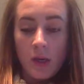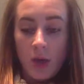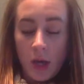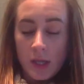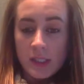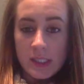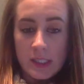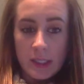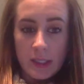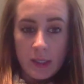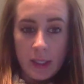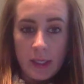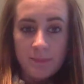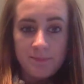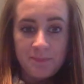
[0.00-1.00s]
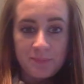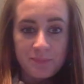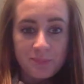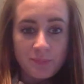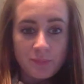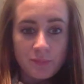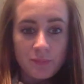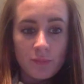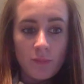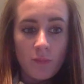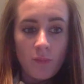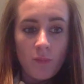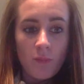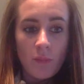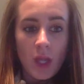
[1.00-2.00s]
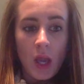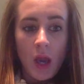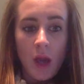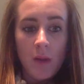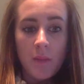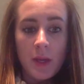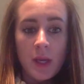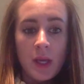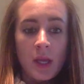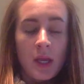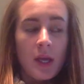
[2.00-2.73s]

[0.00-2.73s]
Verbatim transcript: constantly. Um,